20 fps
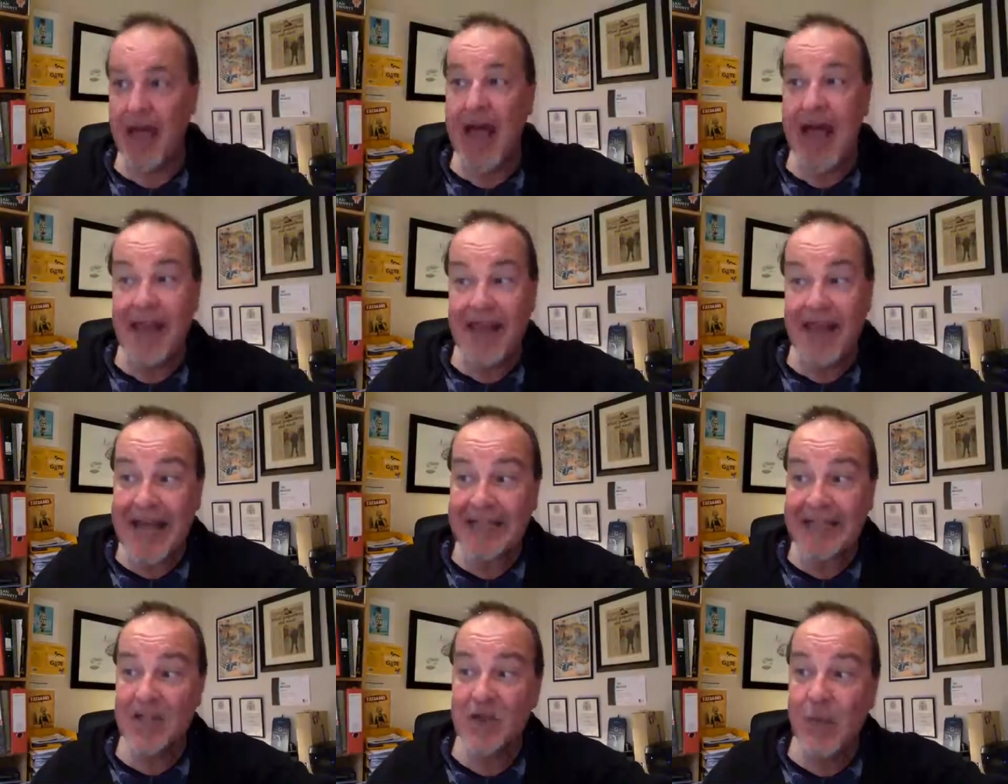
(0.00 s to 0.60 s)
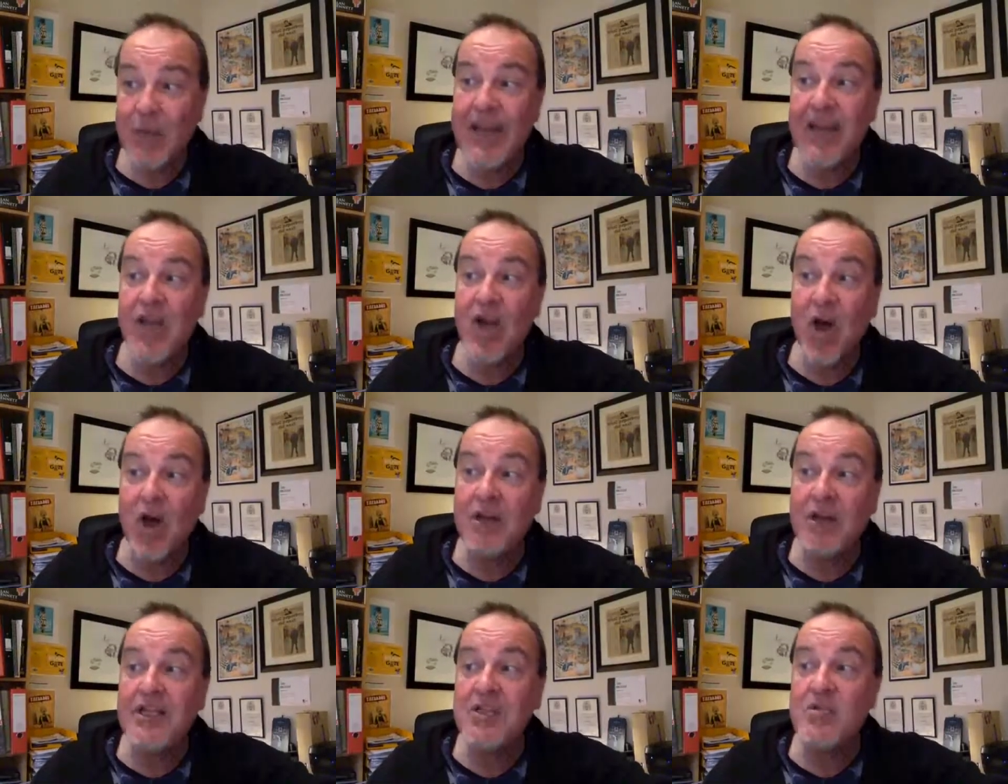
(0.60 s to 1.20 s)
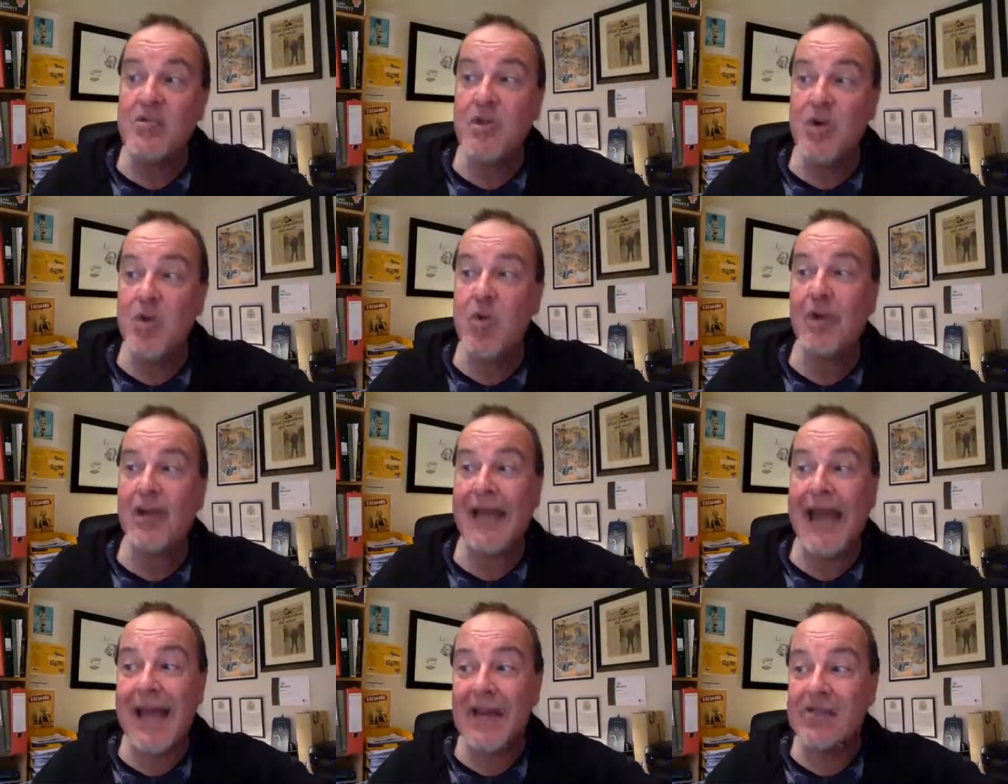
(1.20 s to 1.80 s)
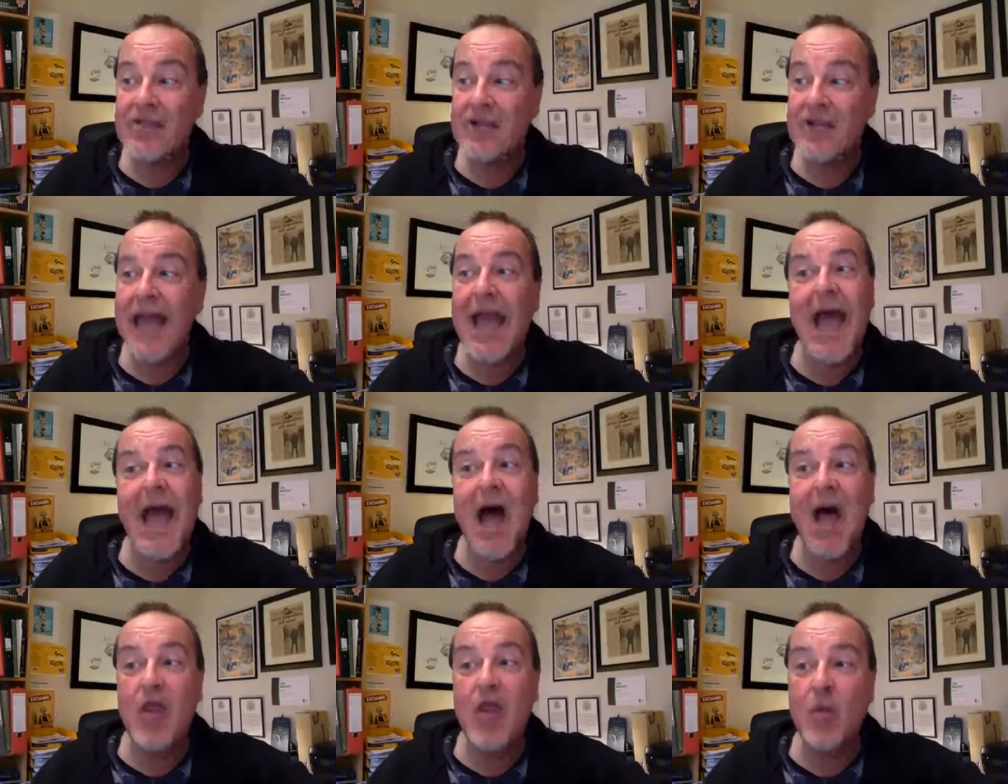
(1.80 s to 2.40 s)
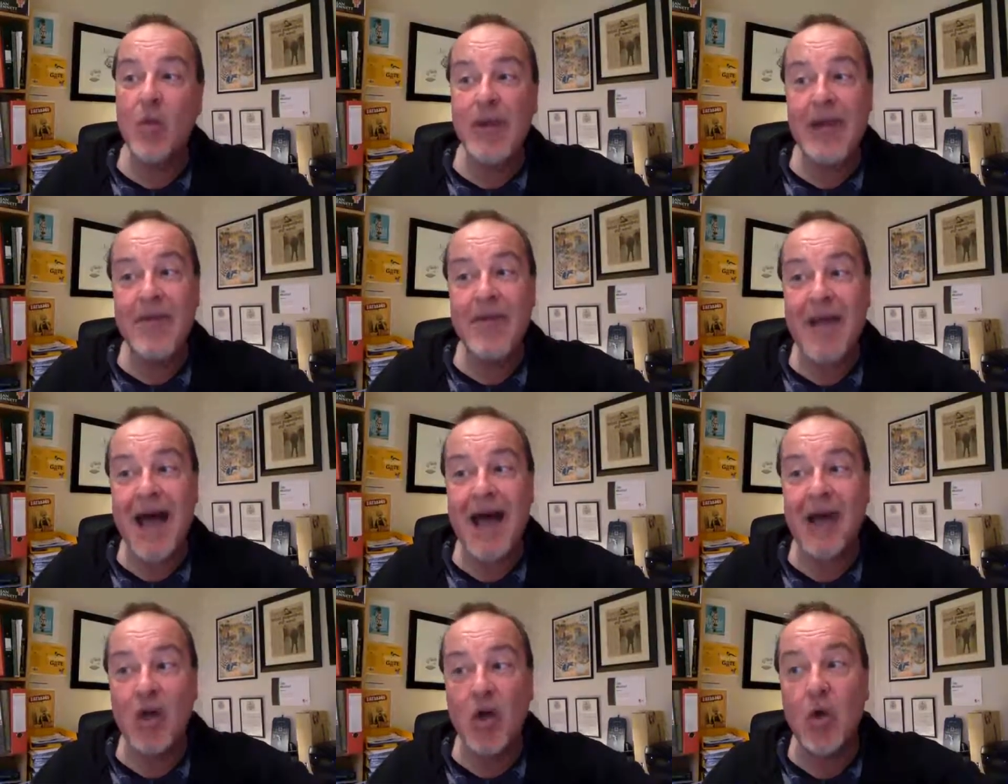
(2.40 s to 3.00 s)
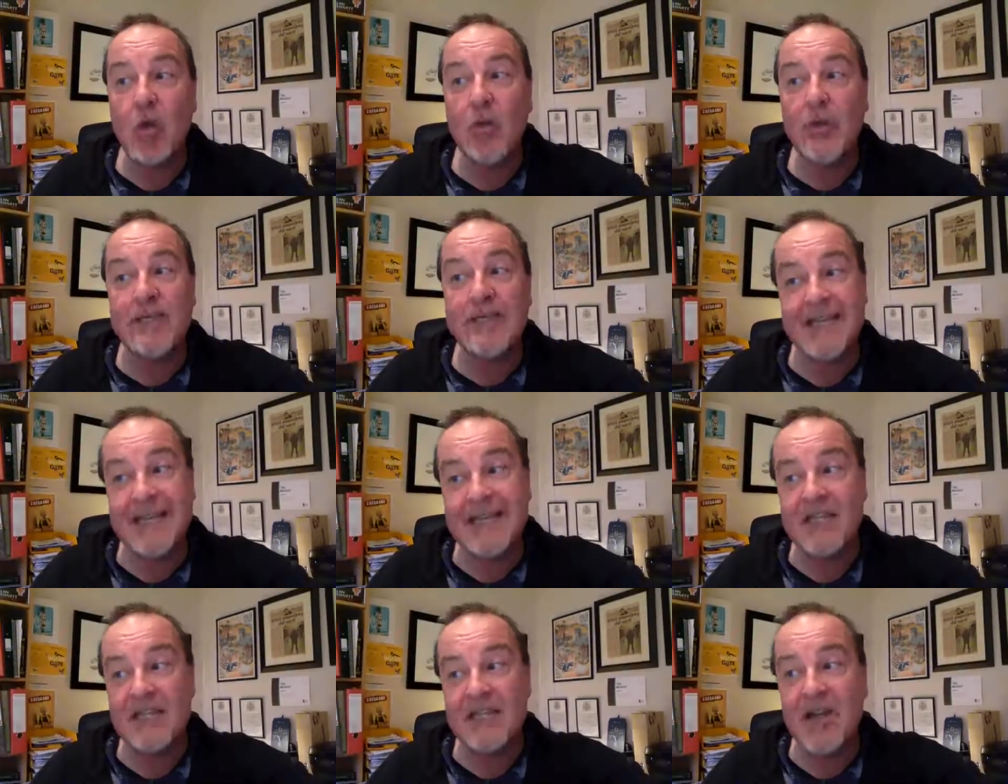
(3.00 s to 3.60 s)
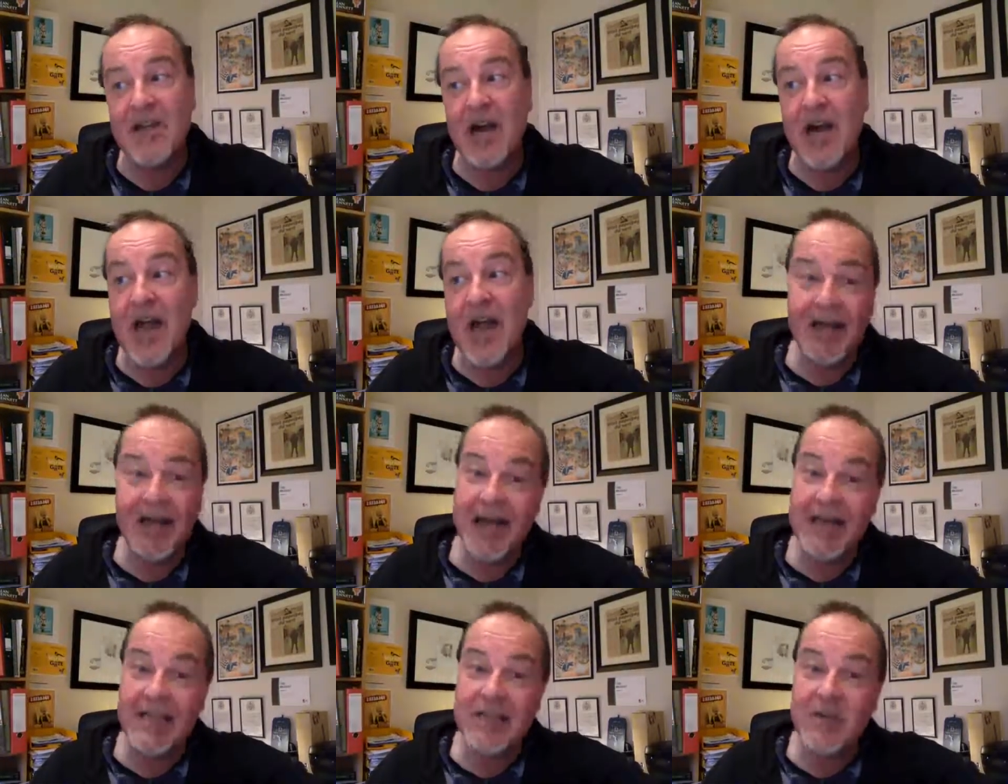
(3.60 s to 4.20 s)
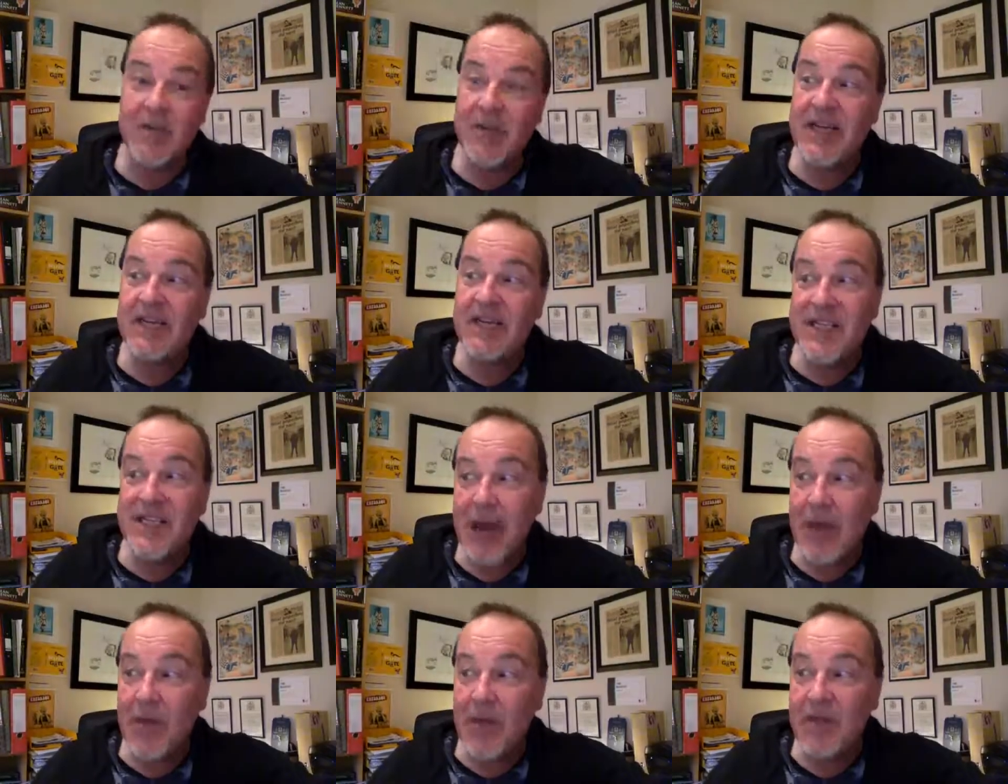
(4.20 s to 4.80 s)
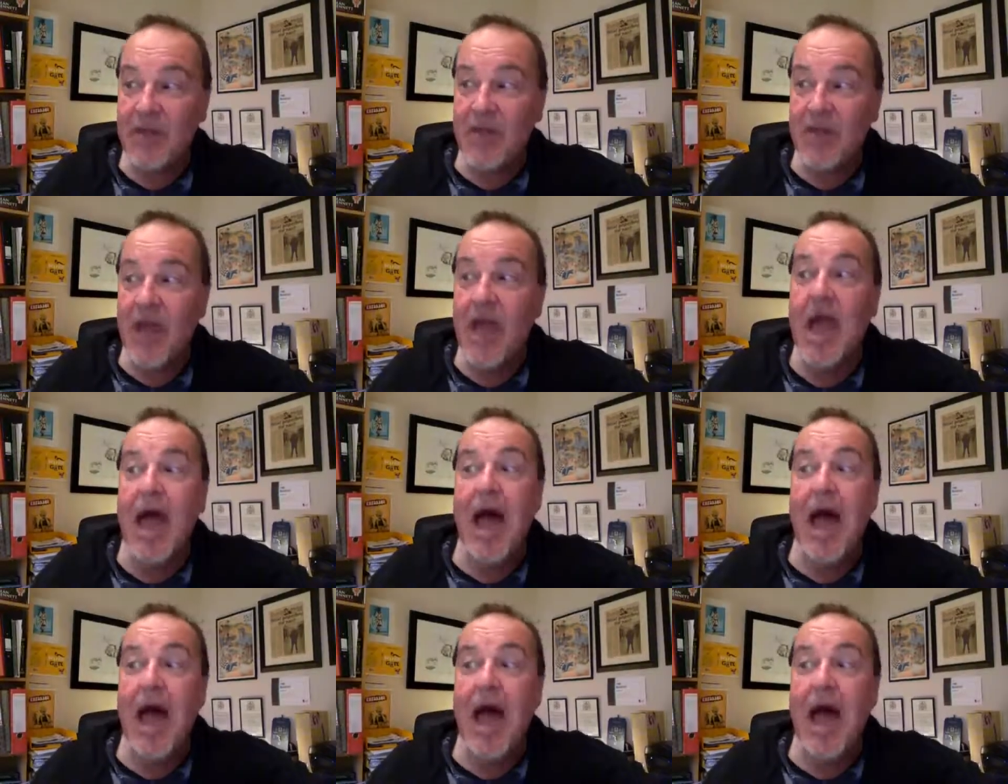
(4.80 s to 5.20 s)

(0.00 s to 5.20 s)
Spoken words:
And that's a wee cottage with no electric, and the wee man always sits there and has a wee chat with you,